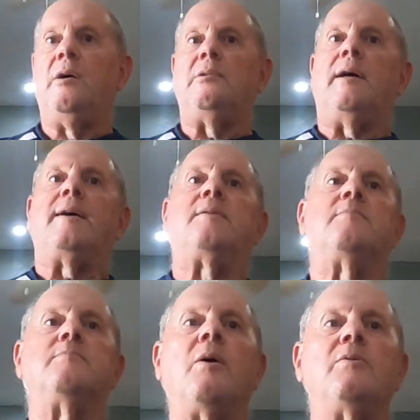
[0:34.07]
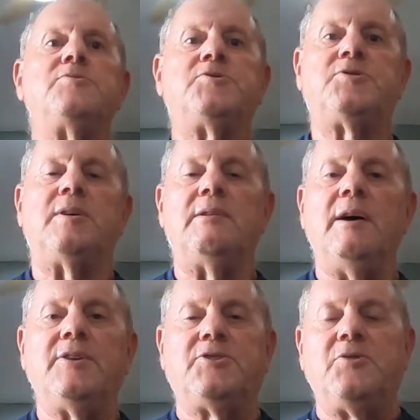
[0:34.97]
Like most
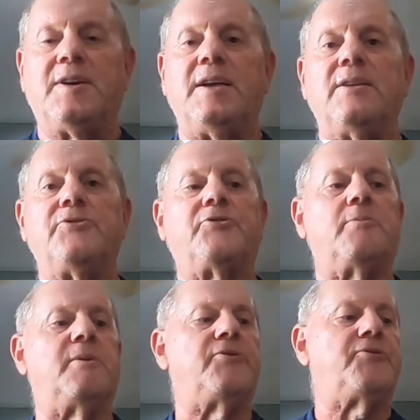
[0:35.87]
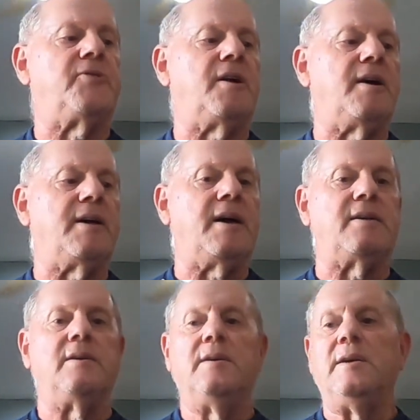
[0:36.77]
electric instruments that I get
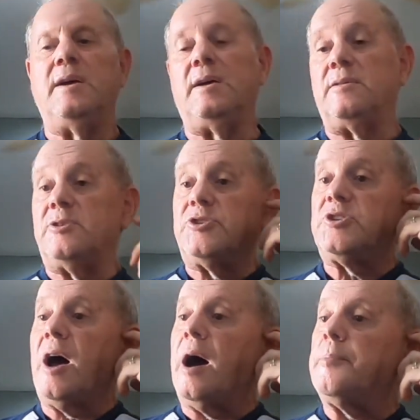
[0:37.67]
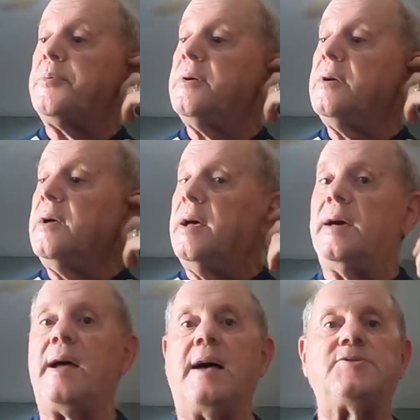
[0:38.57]
in the shop,
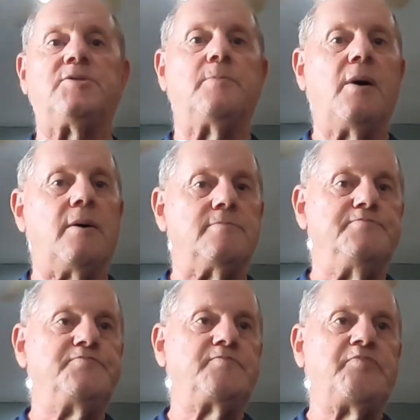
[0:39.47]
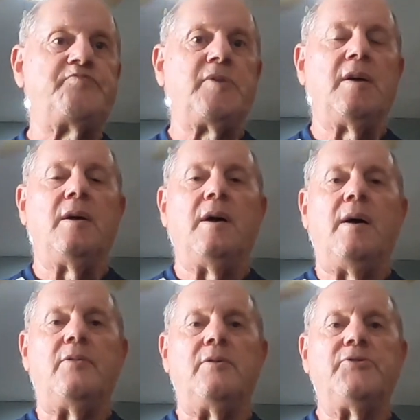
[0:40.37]
it has some hum.
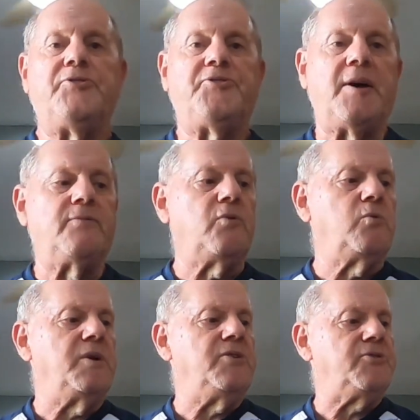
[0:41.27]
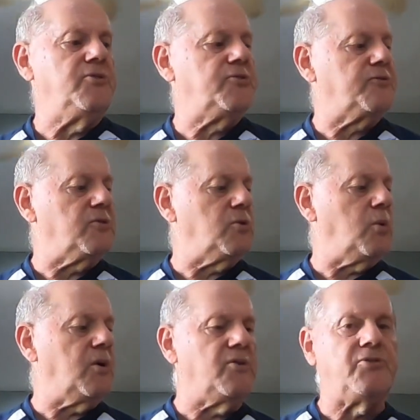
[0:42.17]
There's several reasons for
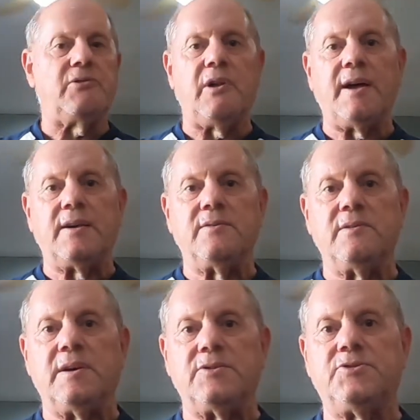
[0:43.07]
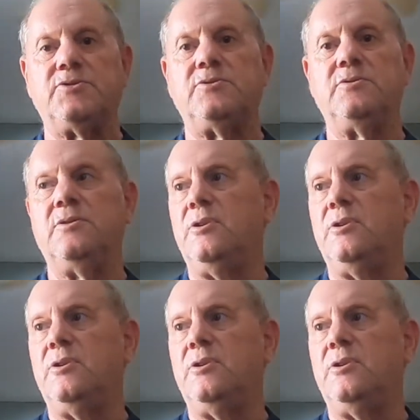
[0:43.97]
noise like this.